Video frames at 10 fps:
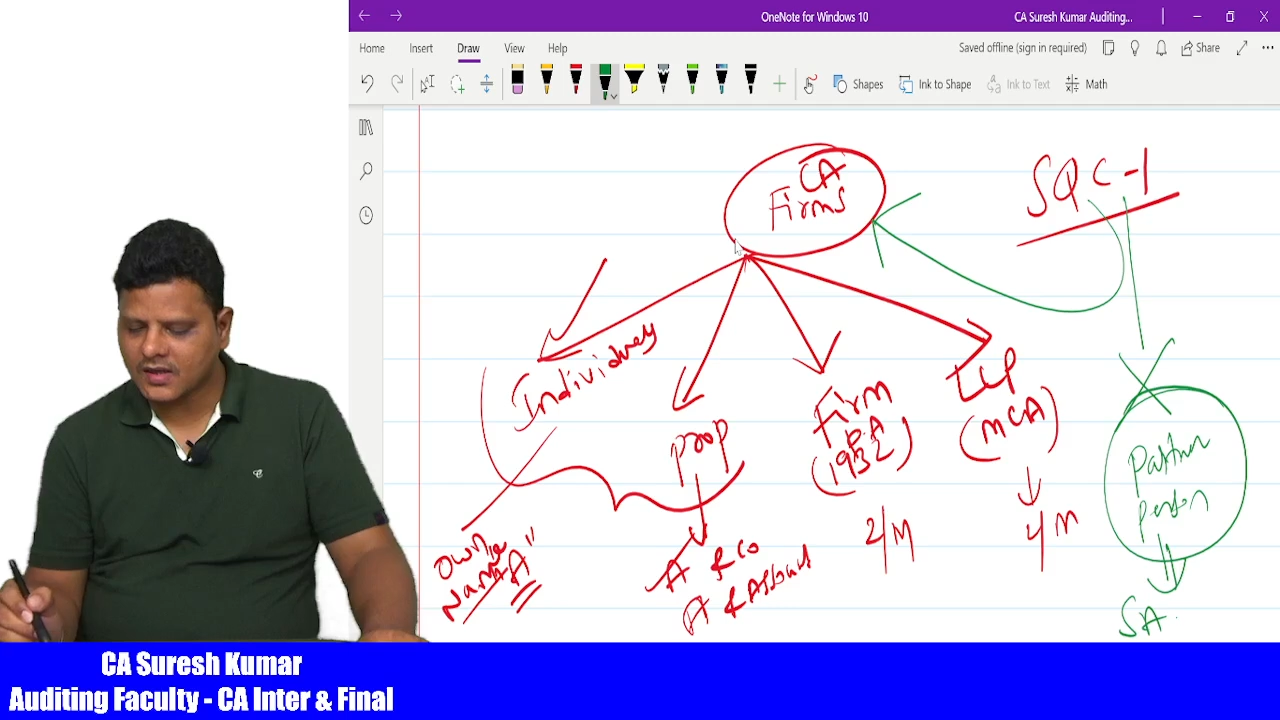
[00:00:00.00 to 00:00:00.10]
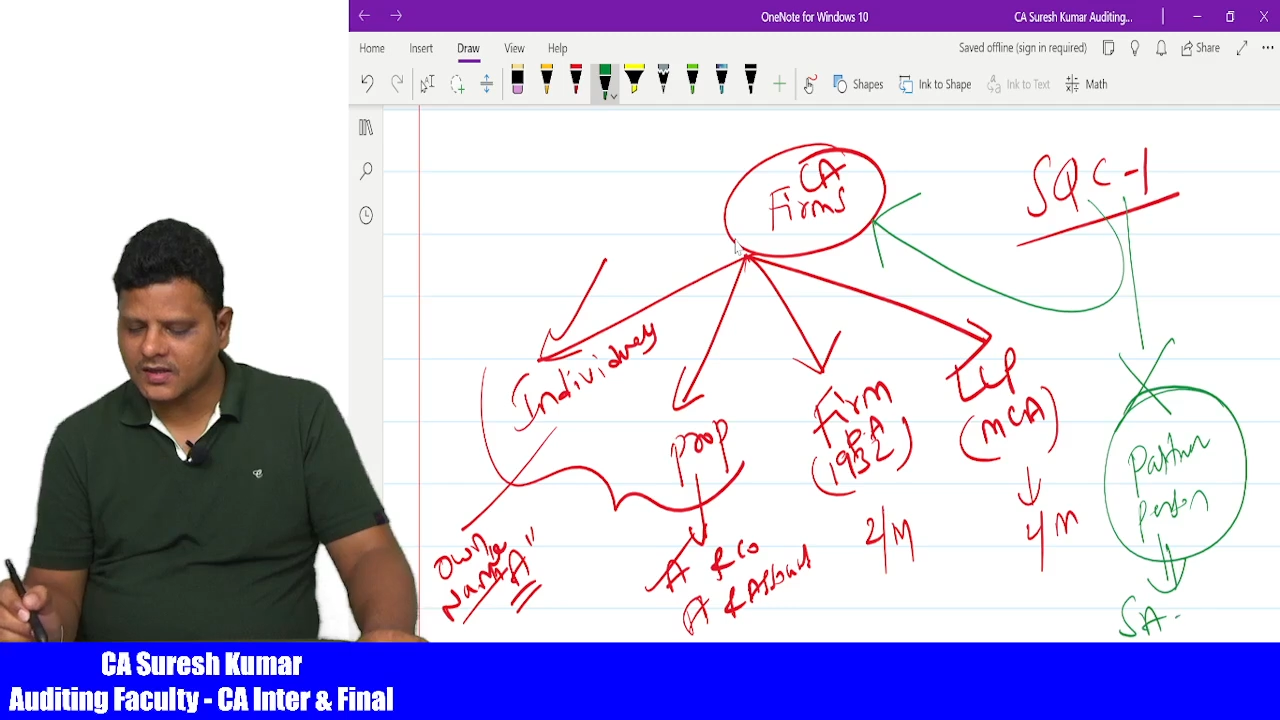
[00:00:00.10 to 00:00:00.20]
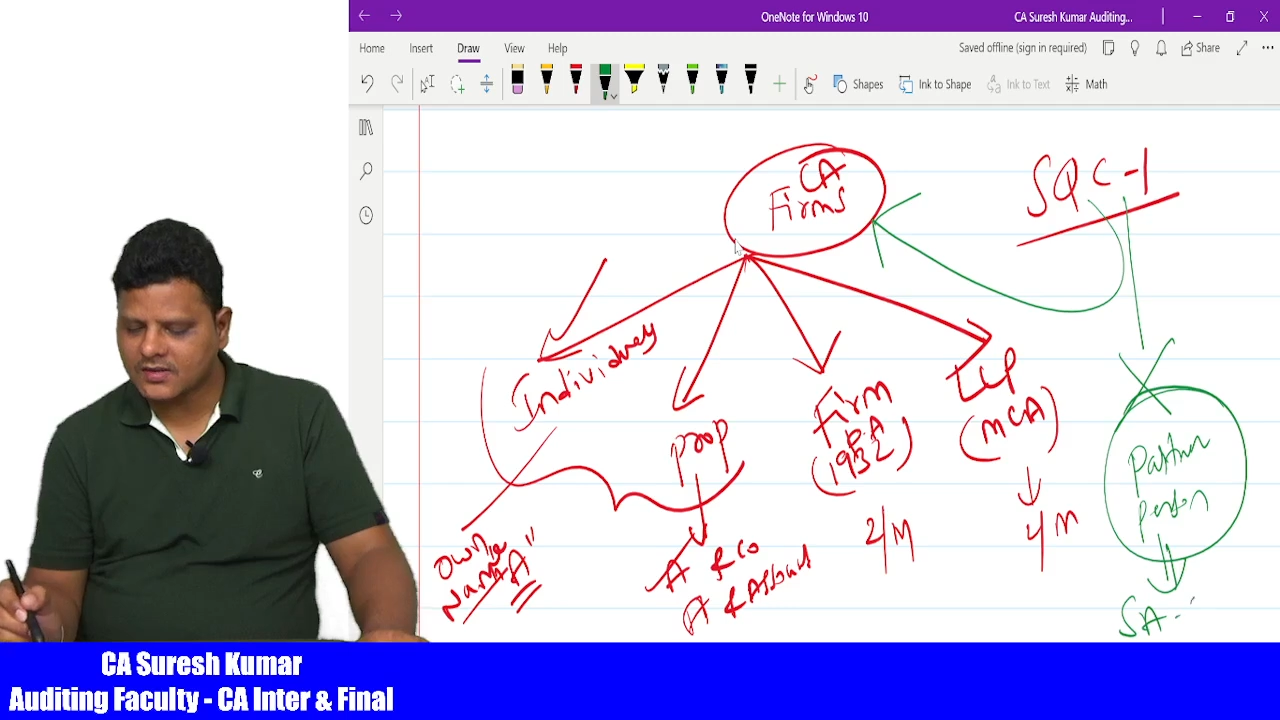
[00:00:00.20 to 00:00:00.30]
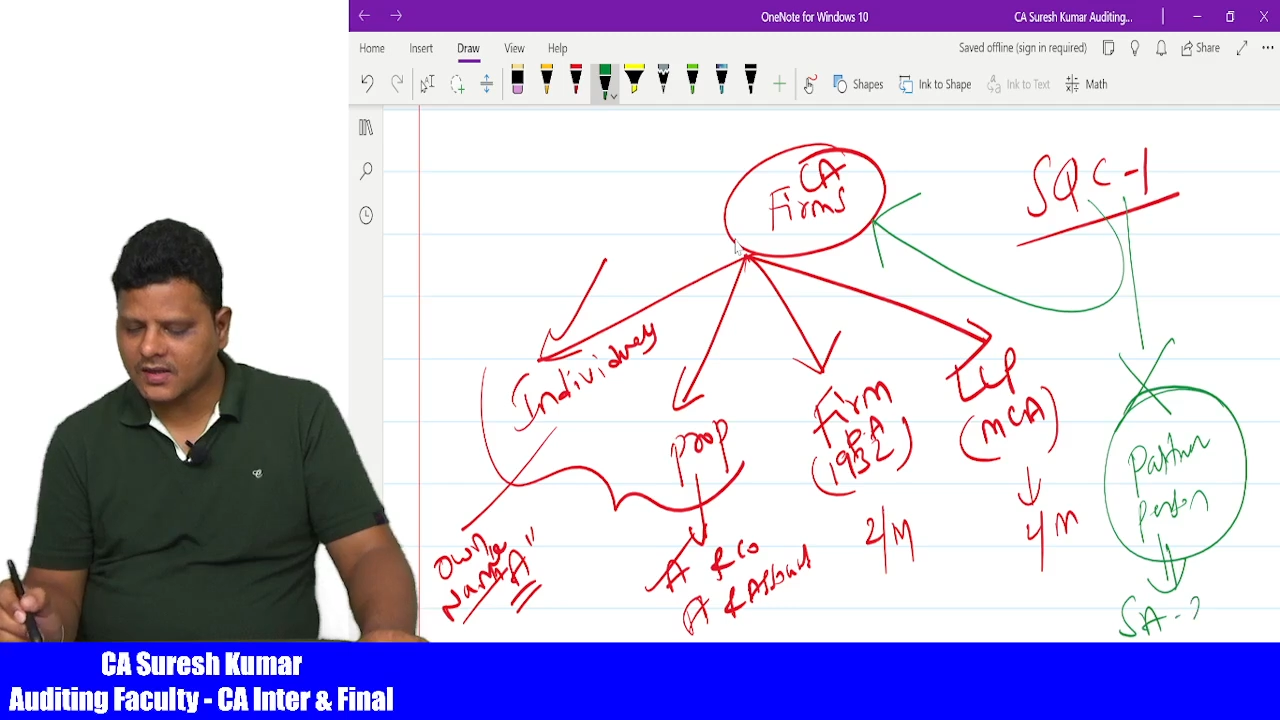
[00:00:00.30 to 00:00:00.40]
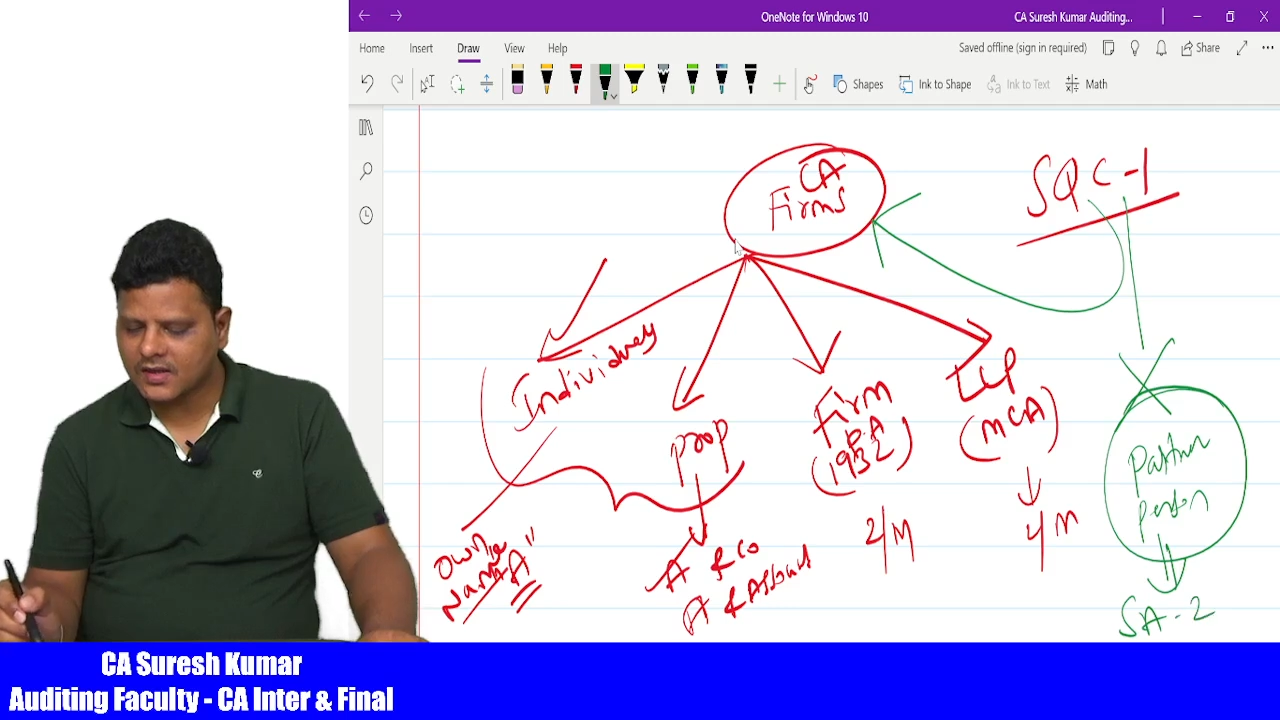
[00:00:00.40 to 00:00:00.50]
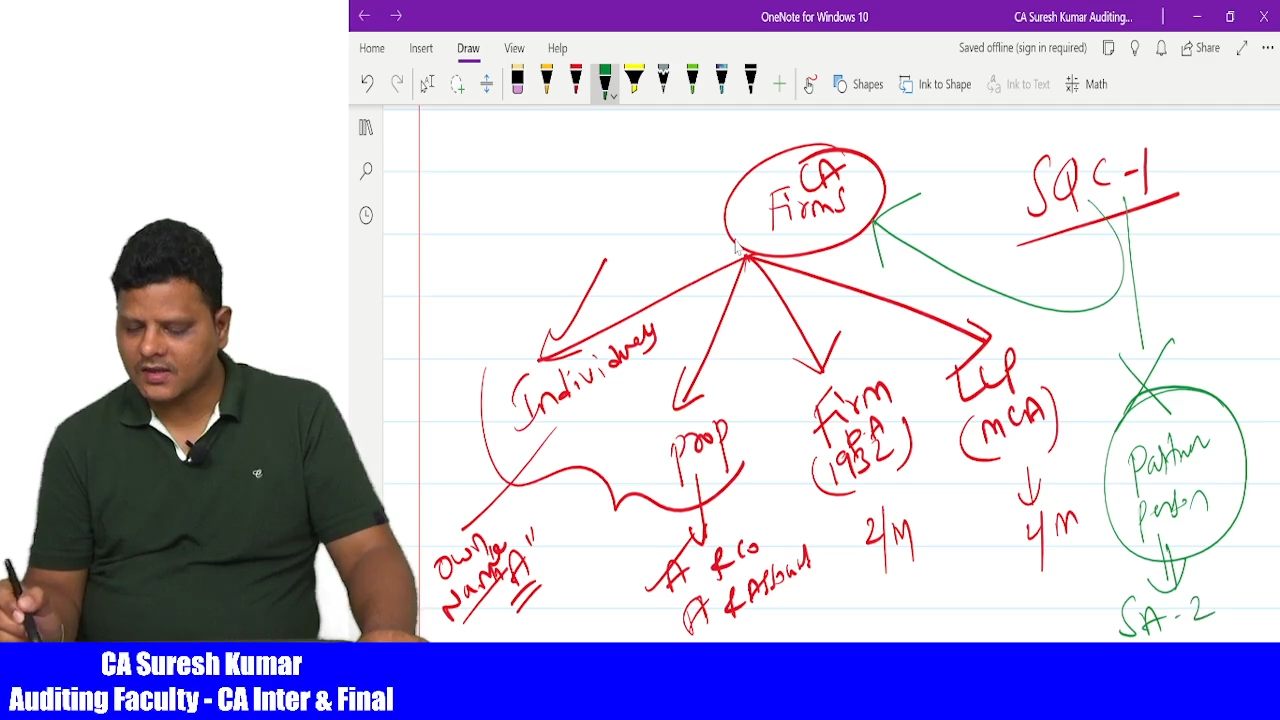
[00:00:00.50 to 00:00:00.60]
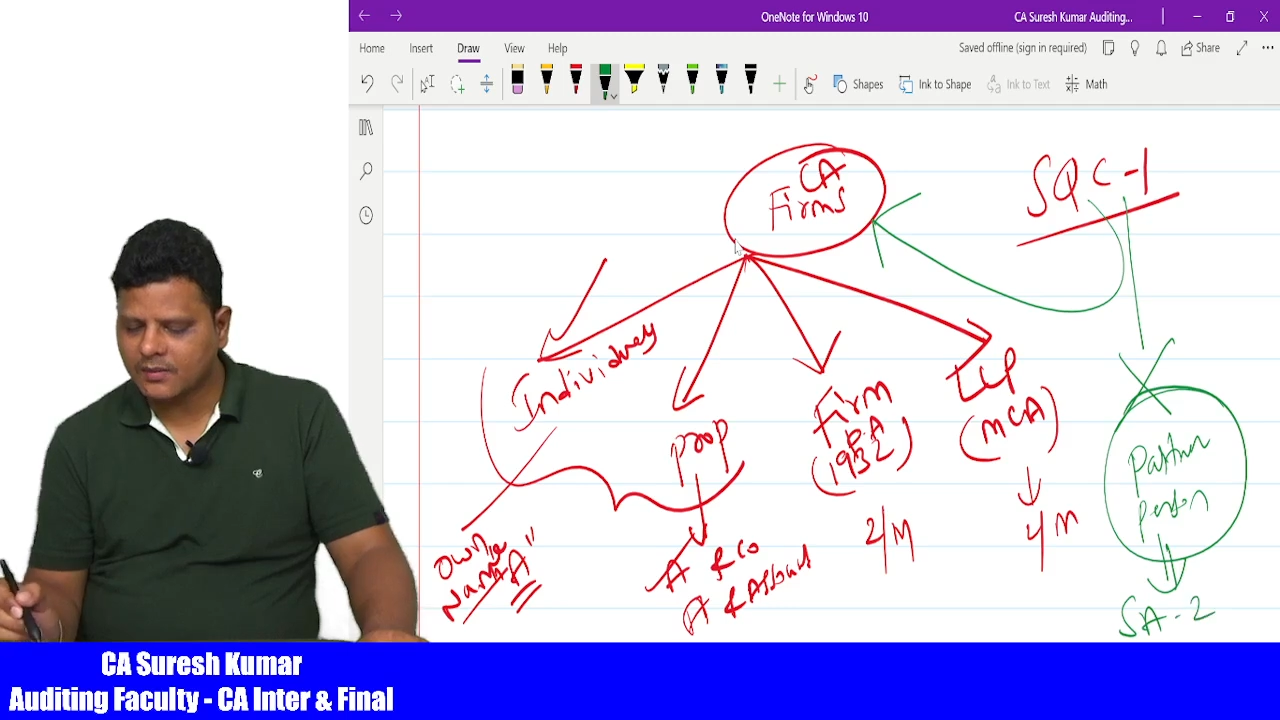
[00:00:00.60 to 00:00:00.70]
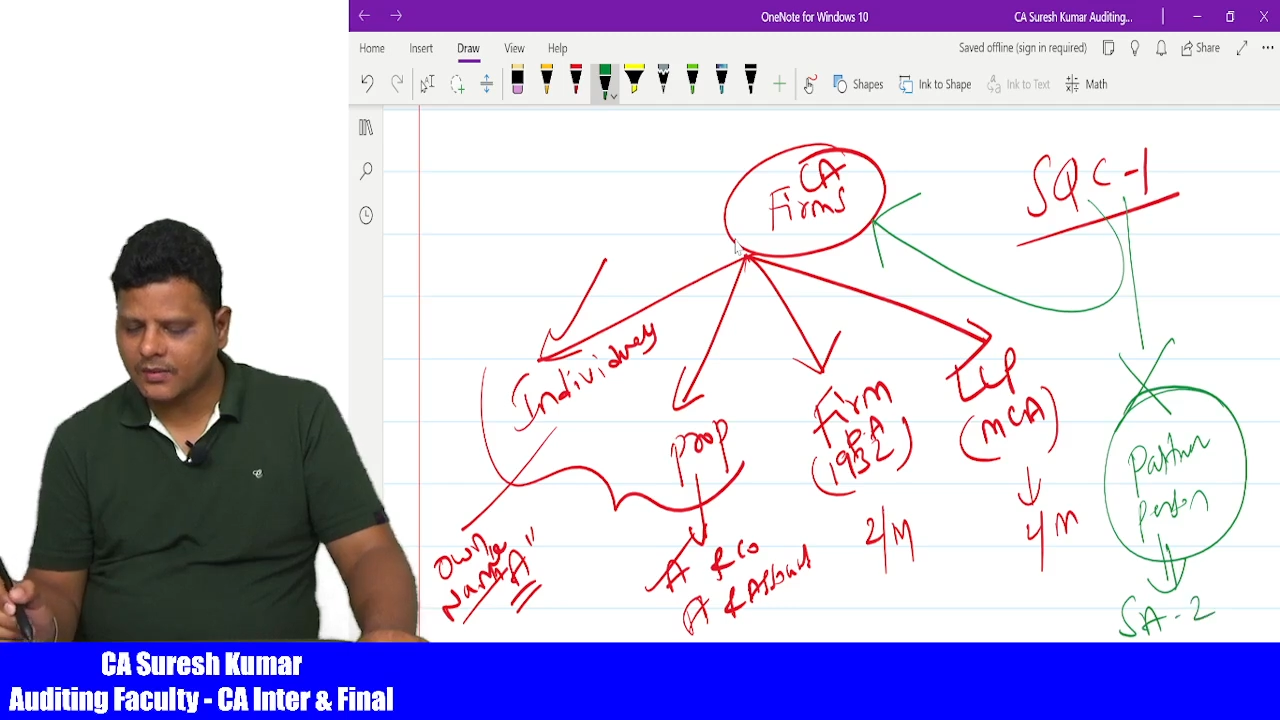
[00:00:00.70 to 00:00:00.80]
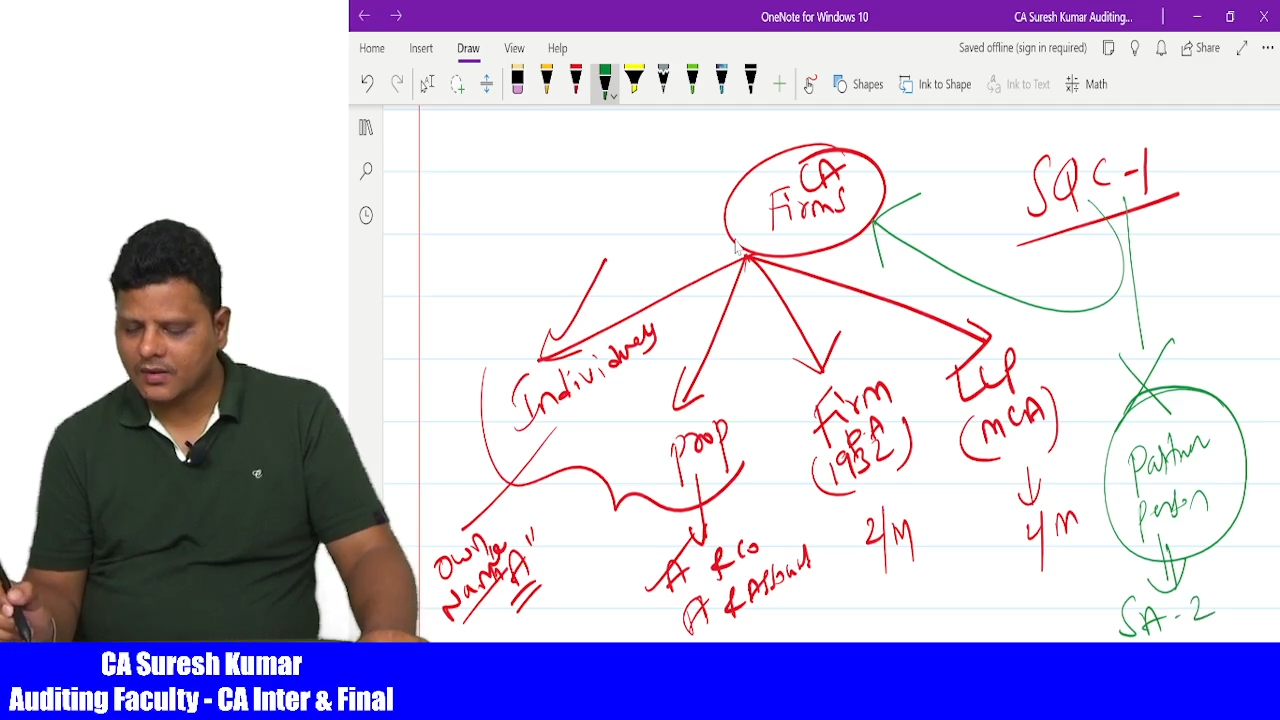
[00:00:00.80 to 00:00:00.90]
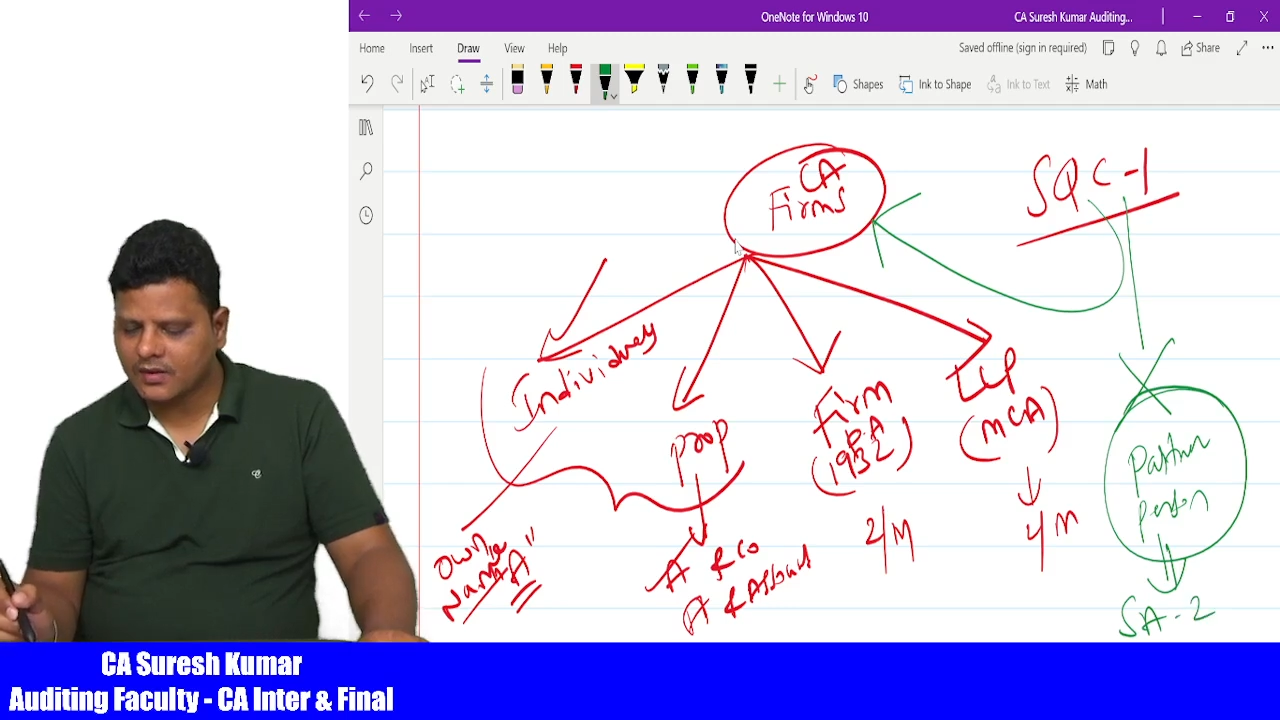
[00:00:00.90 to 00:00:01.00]
standard
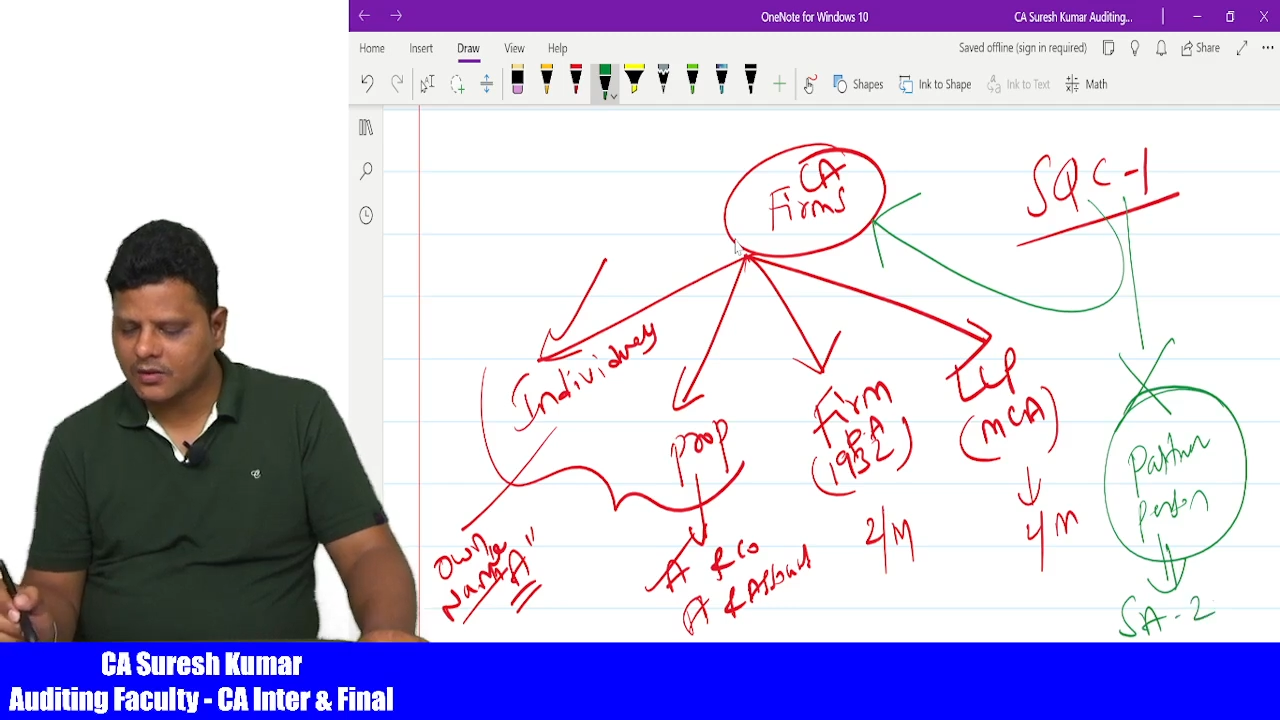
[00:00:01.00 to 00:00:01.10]
number